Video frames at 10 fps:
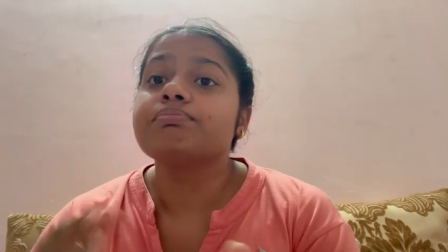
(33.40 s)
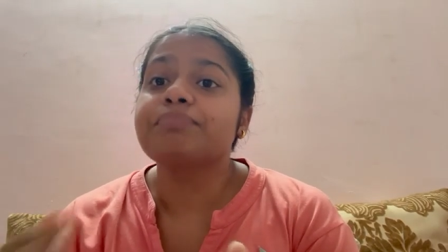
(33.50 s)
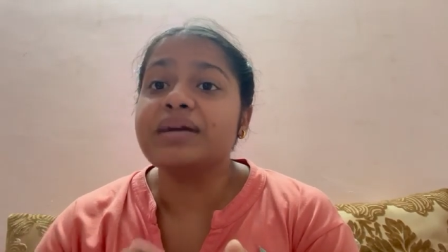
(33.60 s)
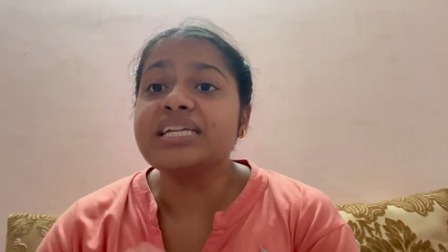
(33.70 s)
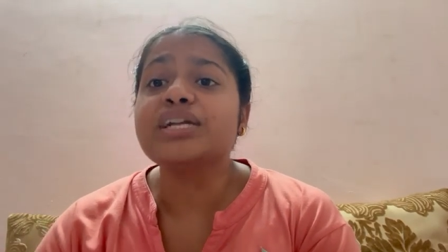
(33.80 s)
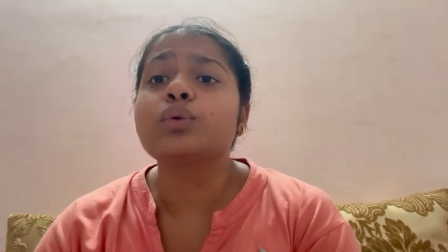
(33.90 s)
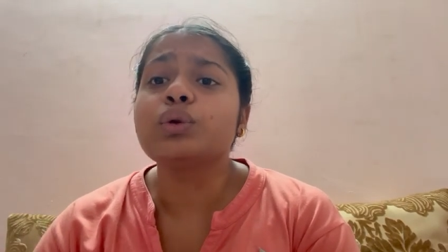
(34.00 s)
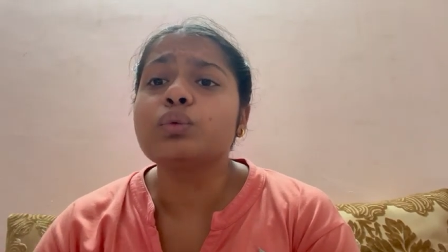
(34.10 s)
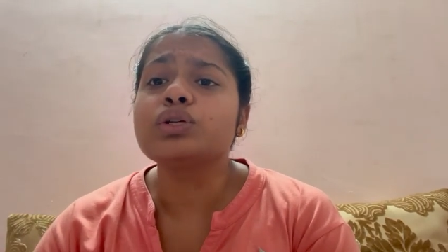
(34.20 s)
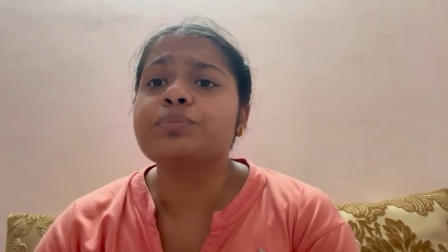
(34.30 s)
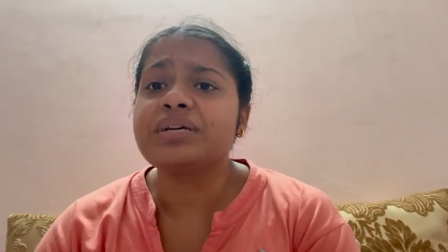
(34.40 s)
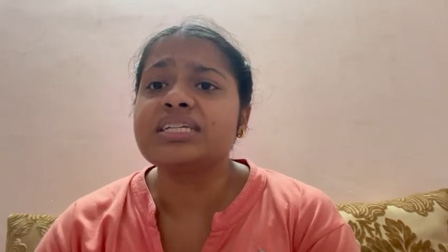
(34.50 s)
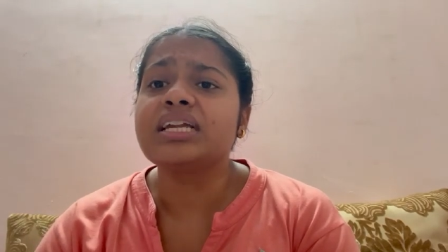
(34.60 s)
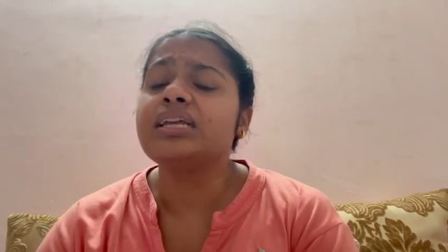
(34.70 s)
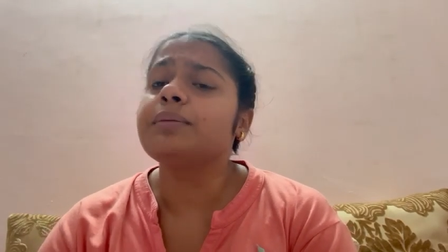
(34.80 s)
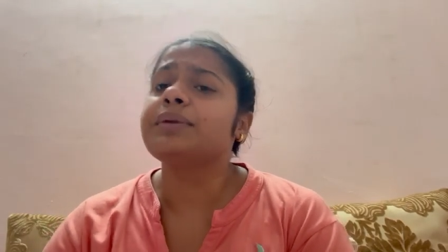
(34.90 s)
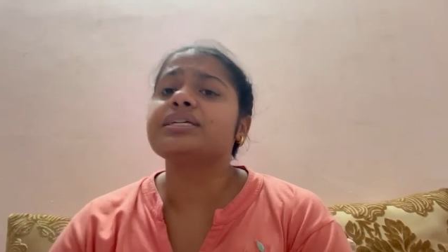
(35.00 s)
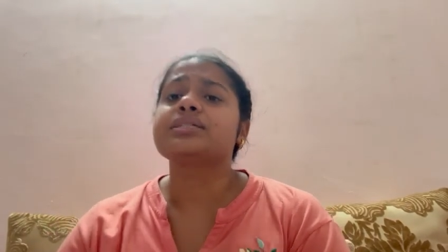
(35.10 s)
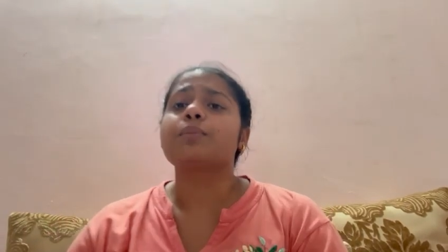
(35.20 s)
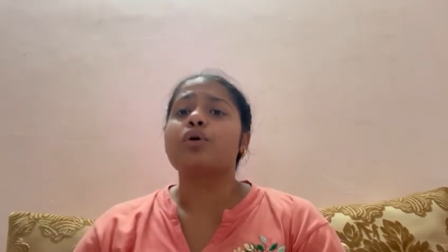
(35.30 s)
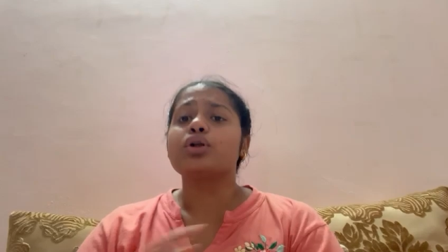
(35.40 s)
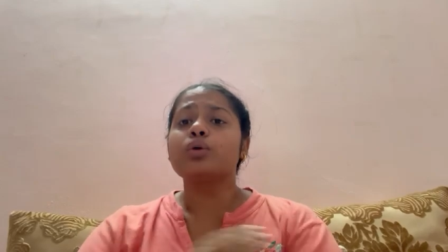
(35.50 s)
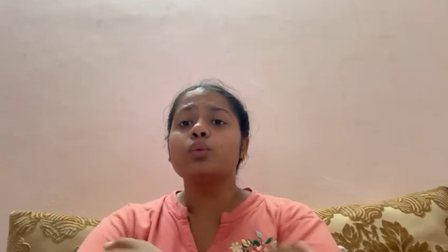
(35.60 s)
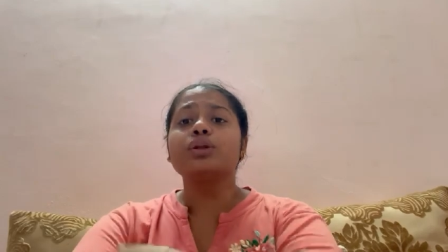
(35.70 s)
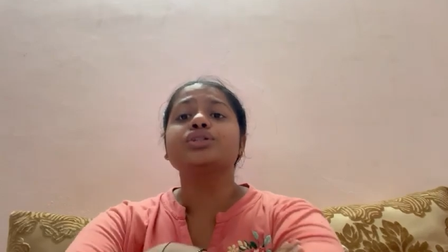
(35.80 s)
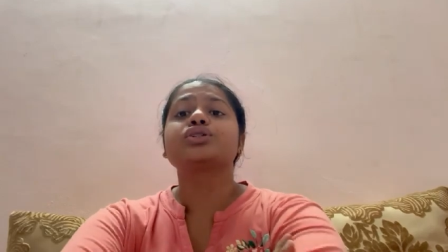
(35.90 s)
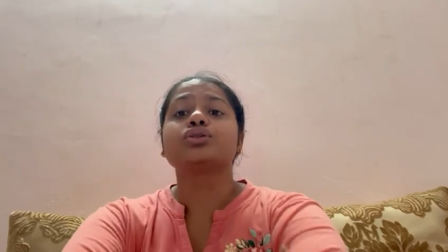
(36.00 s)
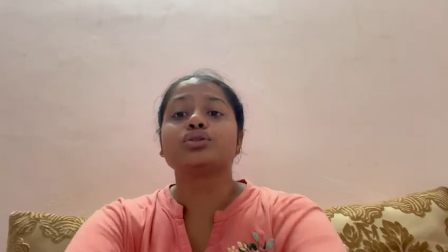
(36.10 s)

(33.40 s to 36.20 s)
Bandit Queen was basically based upon a village